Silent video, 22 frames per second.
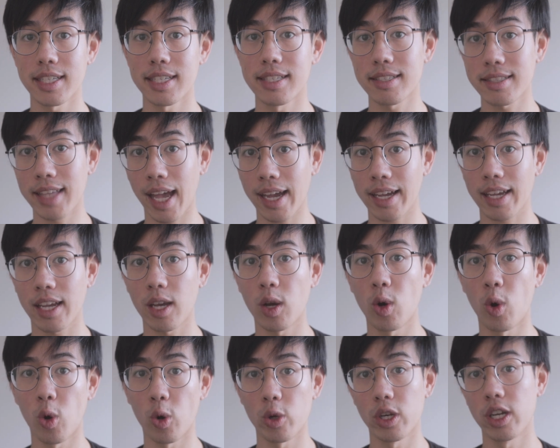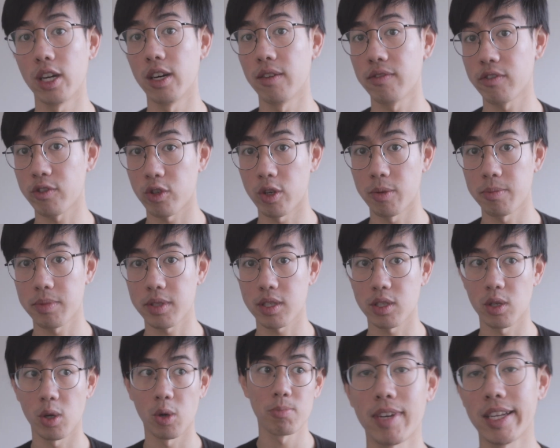the stacking order of groups
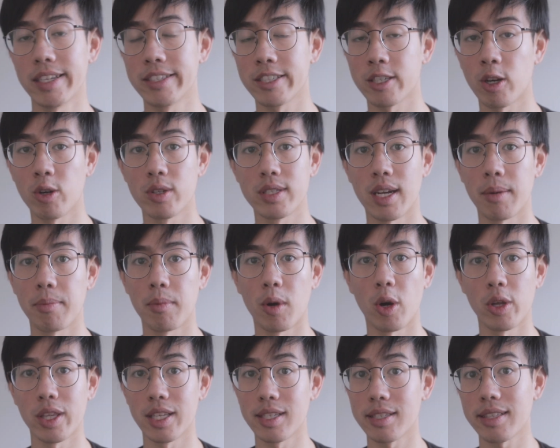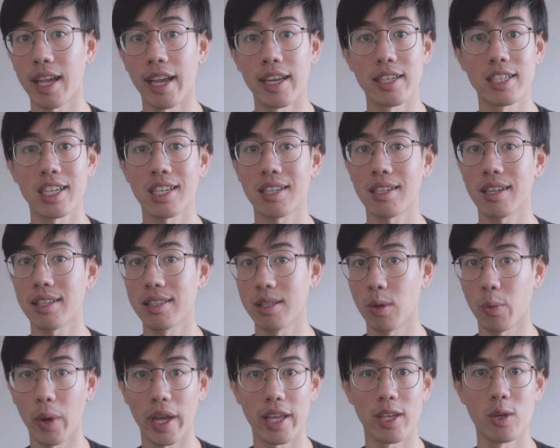so it shows up on the stage
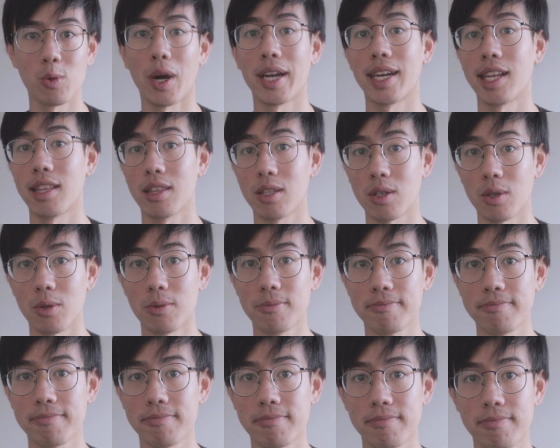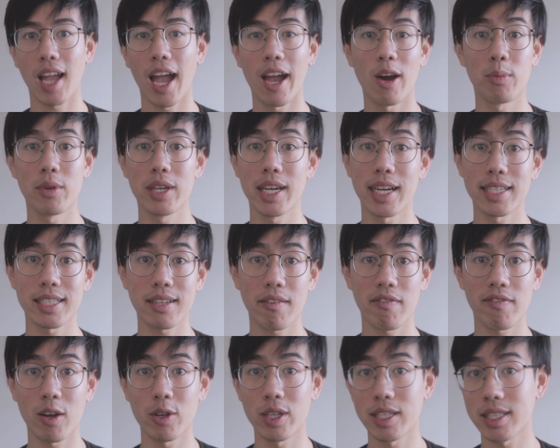the way you want it to. I hope you guys
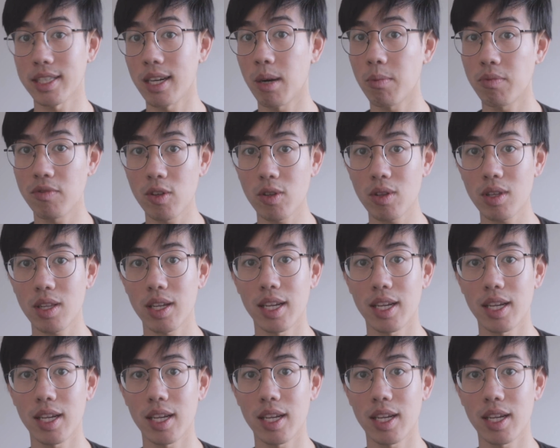have found this helpful,